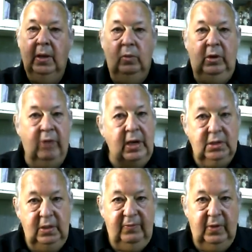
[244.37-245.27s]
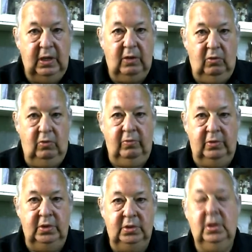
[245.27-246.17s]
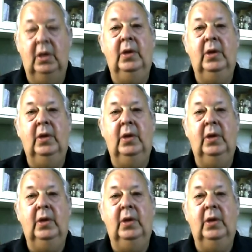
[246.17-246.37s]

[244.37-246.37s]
we gradually fill our auras